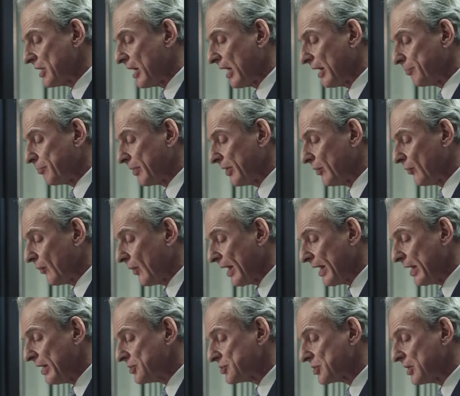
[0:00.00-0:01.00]
not been
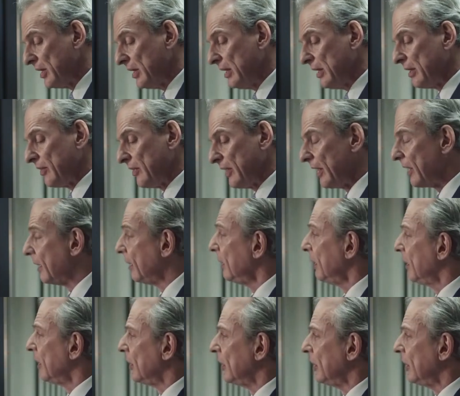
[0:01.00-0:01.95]
raised, then